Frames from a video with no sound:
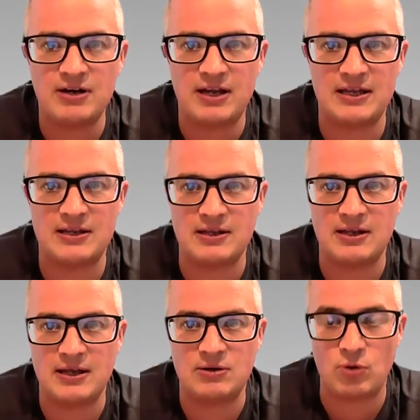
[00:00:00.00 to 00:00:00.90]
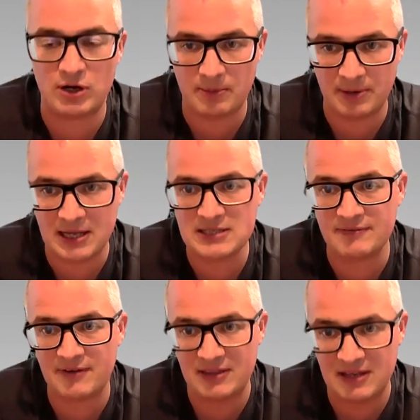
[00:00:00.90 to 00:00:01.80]
and quite comprehensive
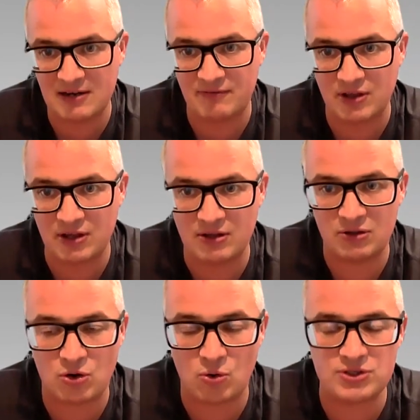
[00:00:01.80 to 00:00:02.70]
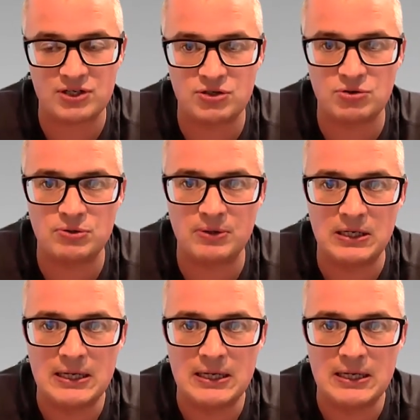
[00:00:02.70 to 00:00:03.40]
at the end of the course as usual.